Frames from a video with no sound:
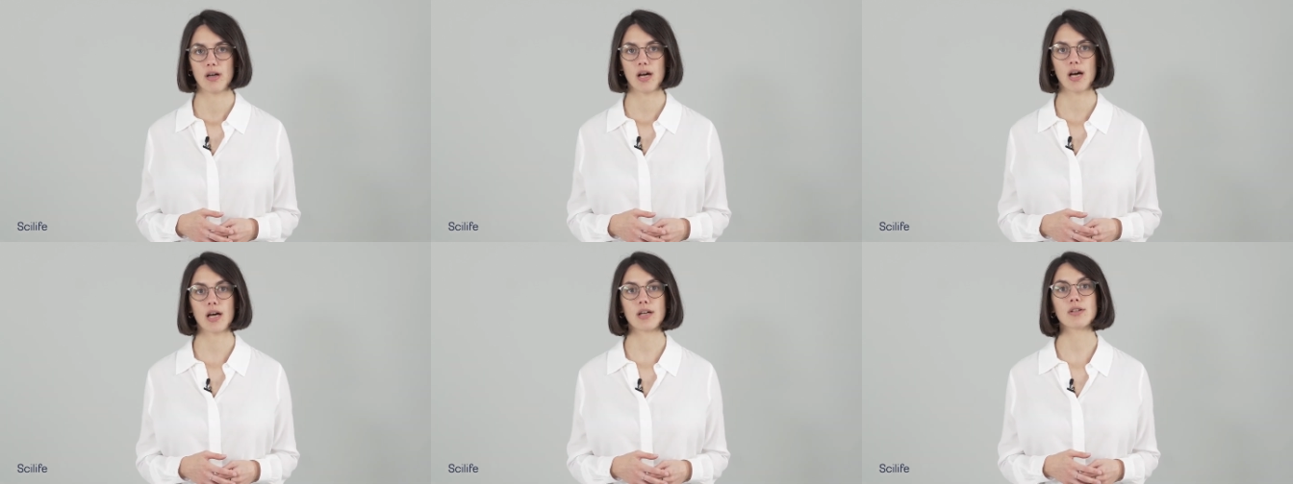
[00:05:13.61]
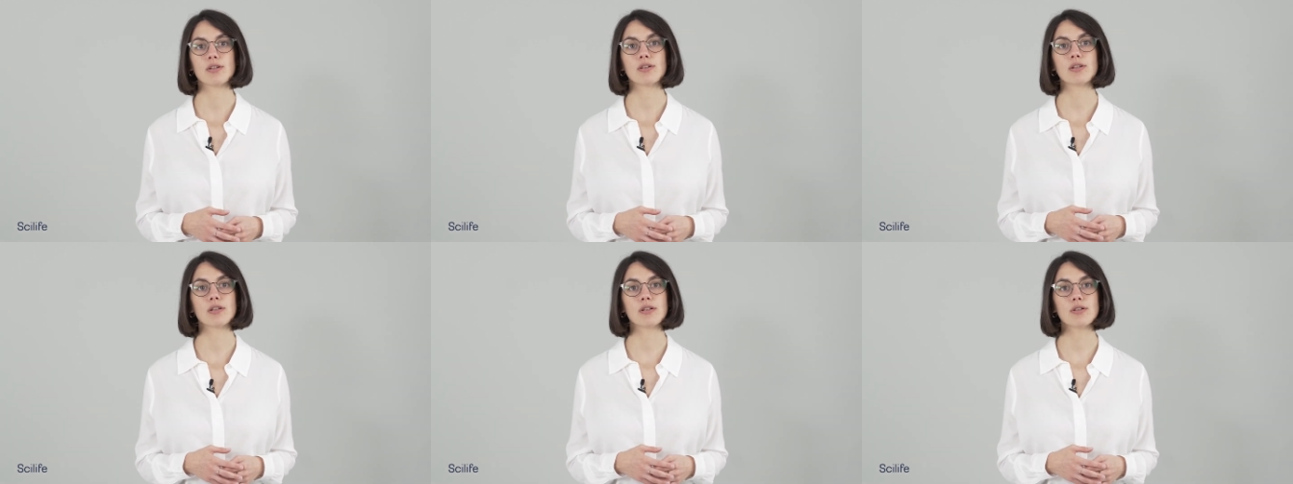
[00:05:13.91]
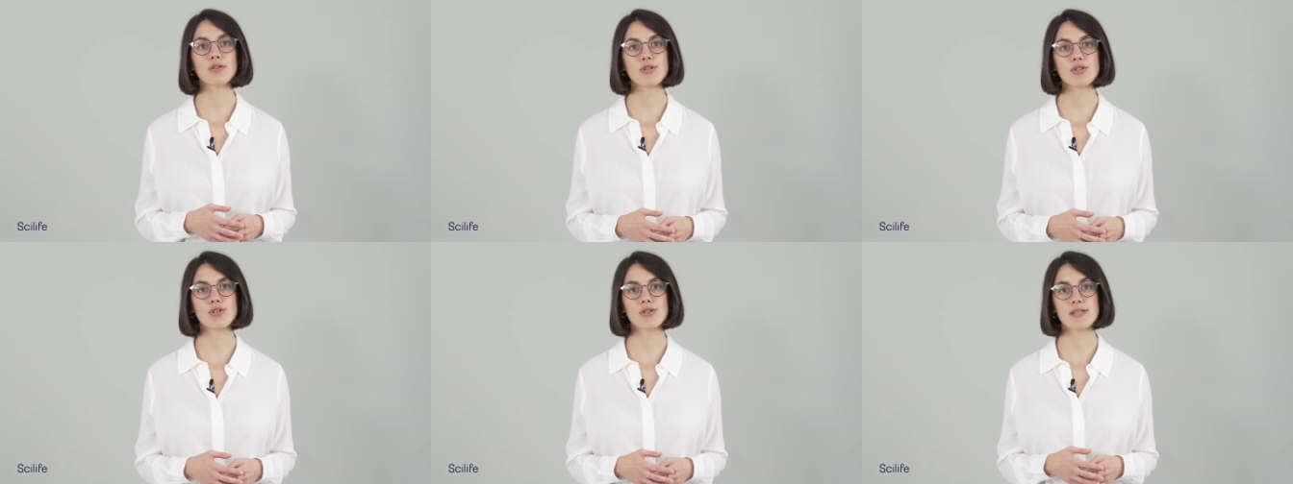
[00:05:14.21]
A
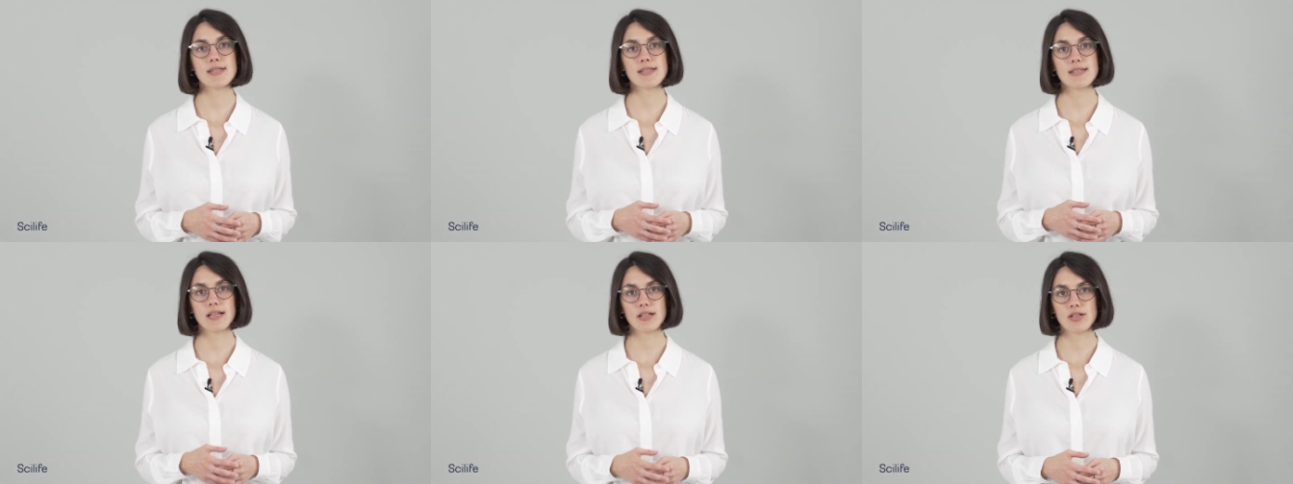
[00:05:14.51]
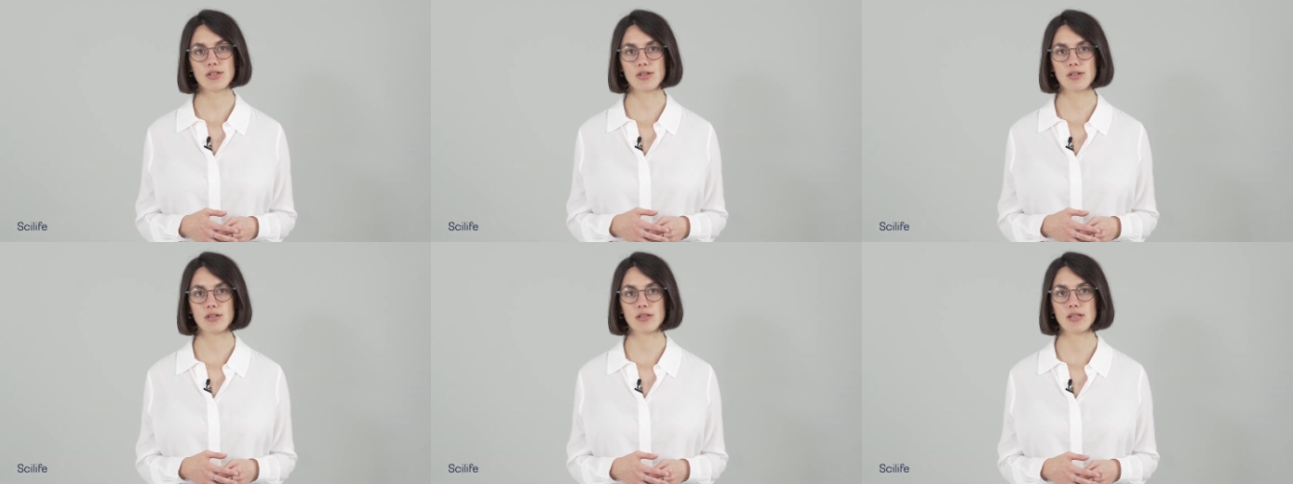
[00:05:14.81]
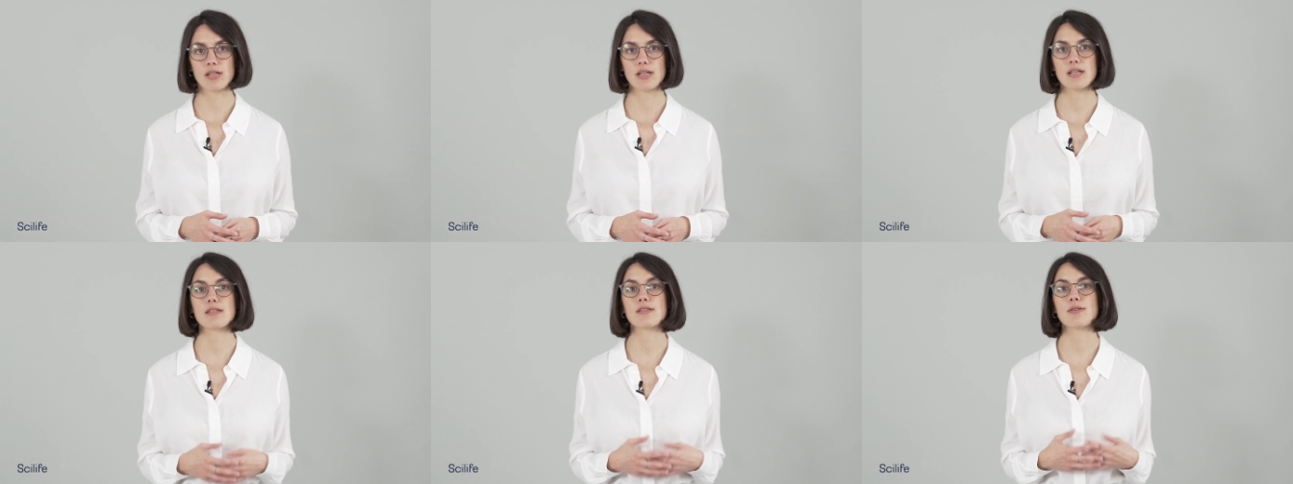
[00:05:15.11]
conclusion
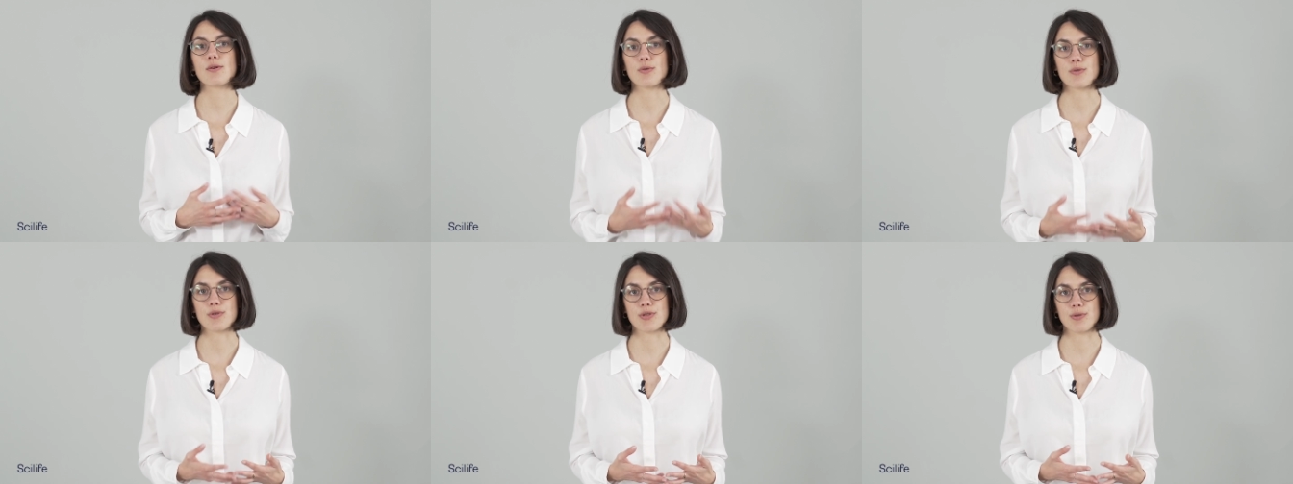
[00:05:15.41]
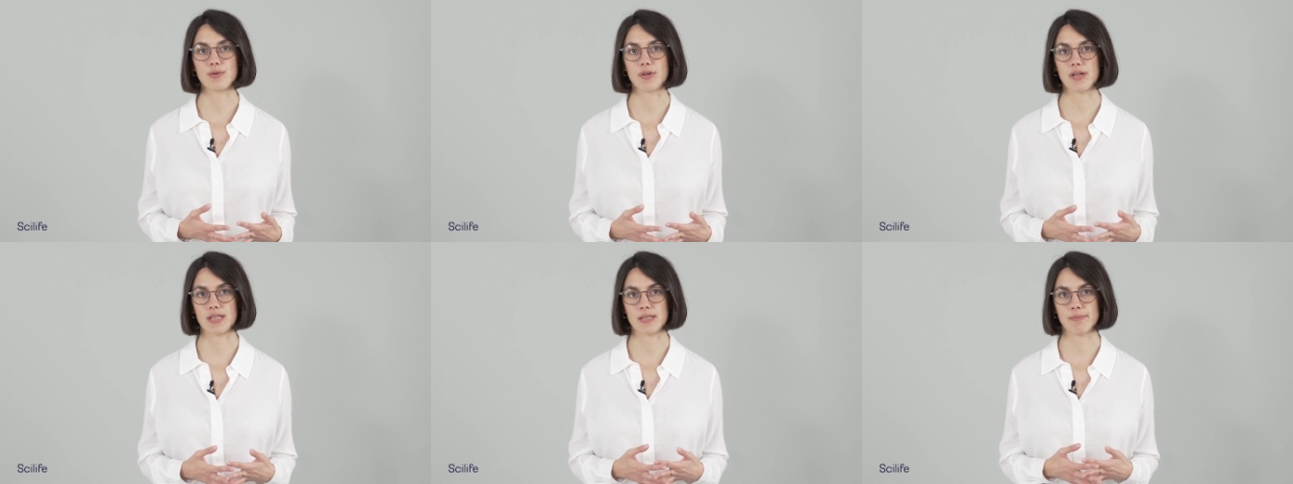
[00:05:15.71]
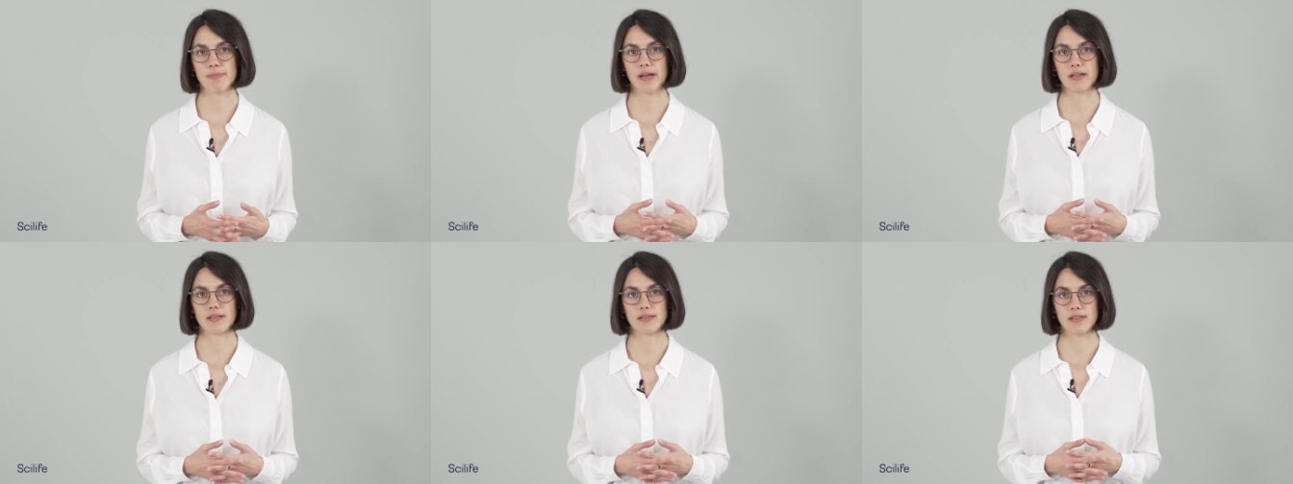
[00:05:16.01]
section is also
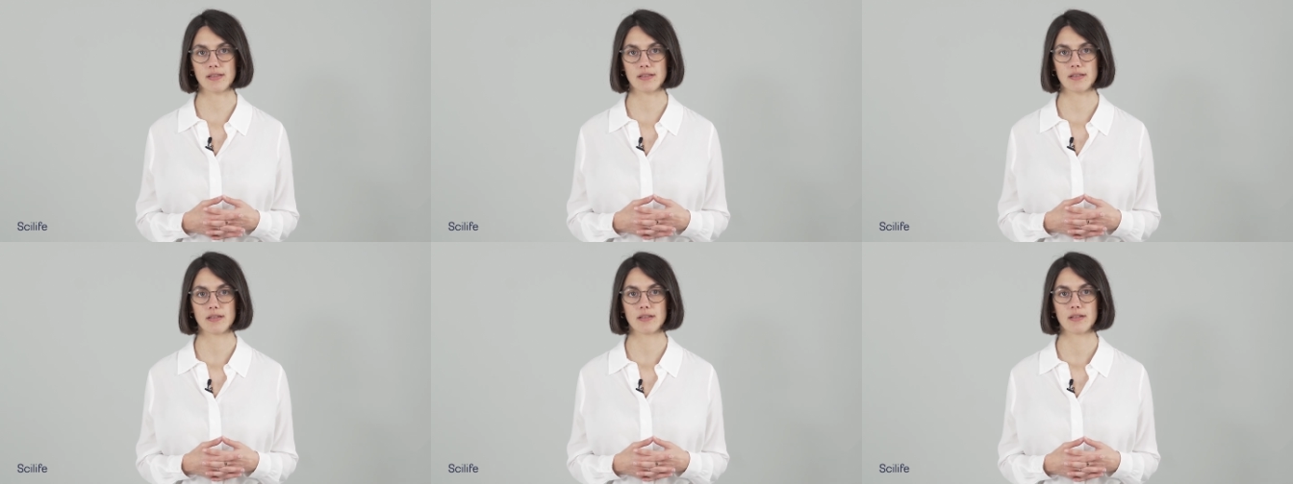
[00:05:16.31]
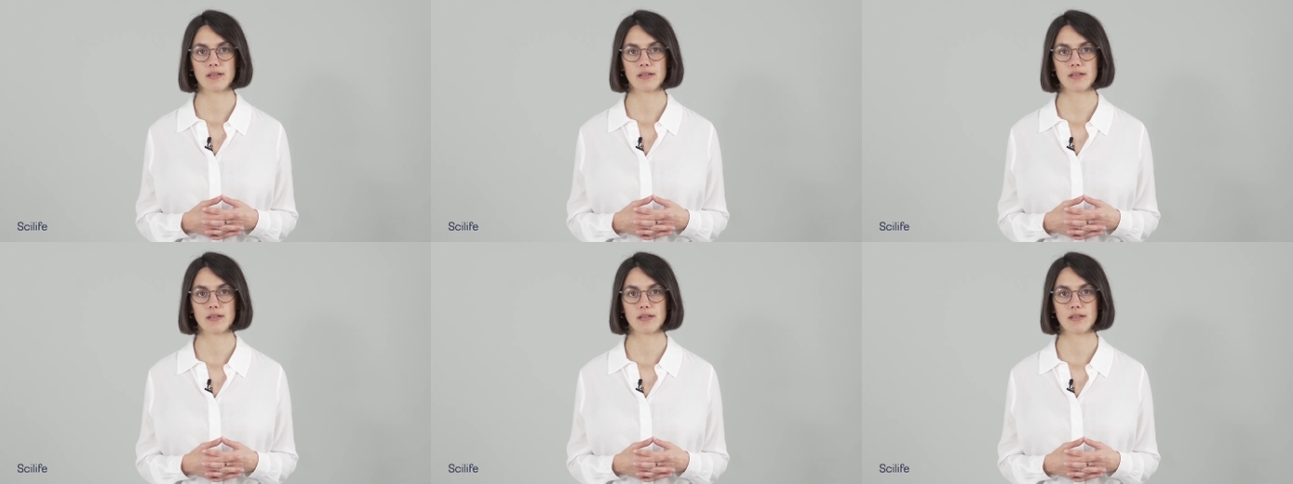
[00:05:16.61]
expected.